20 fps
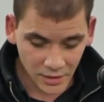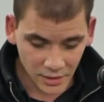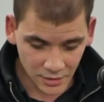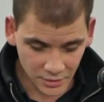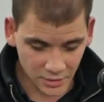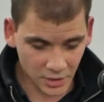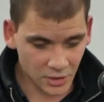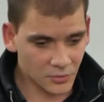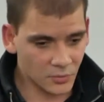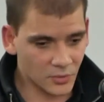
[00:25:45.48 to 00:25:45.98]
You
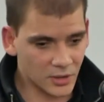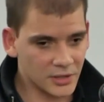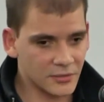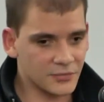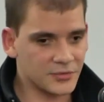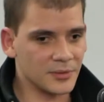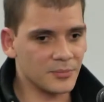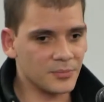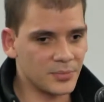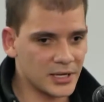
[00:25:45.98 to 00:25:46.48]
know, one of
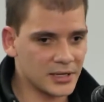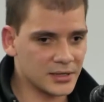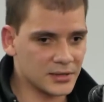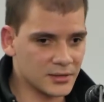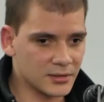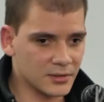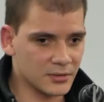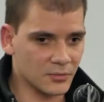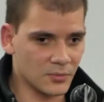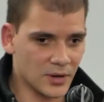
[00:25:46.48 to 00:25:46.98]
the big
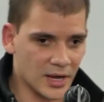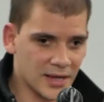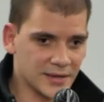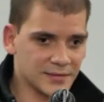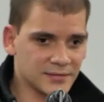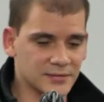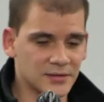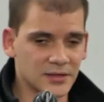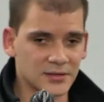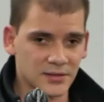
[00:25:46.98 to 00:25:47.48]

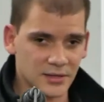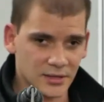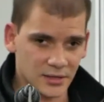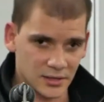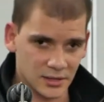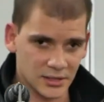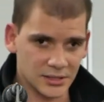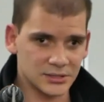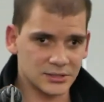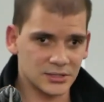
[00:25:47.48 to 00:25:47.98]
ways that the
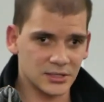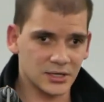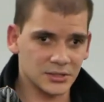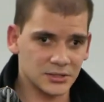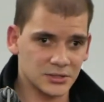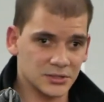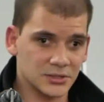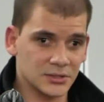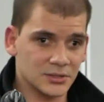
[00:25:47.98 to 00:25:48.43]
early church